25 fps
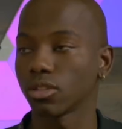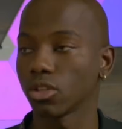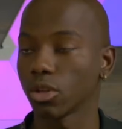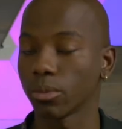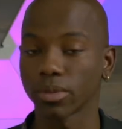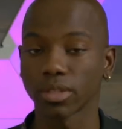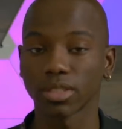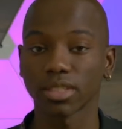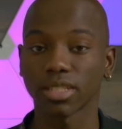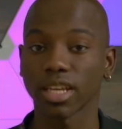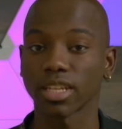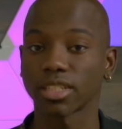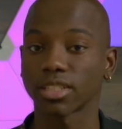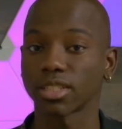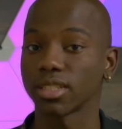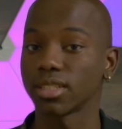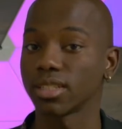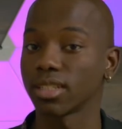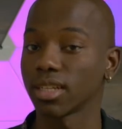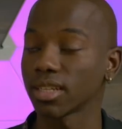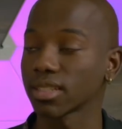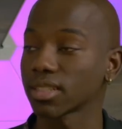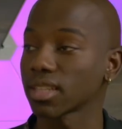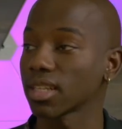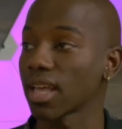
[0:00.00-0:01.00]
globalization
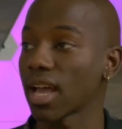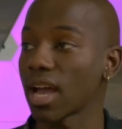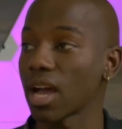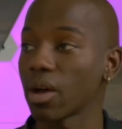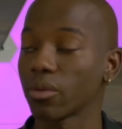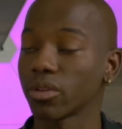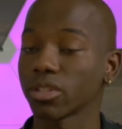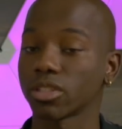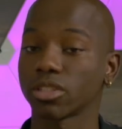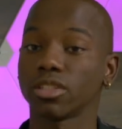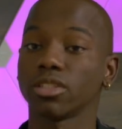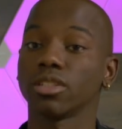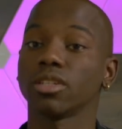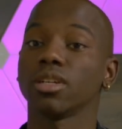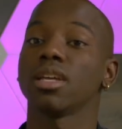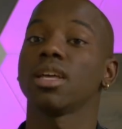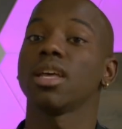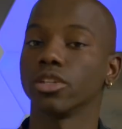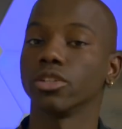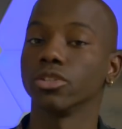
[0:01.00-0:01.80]
does allow us to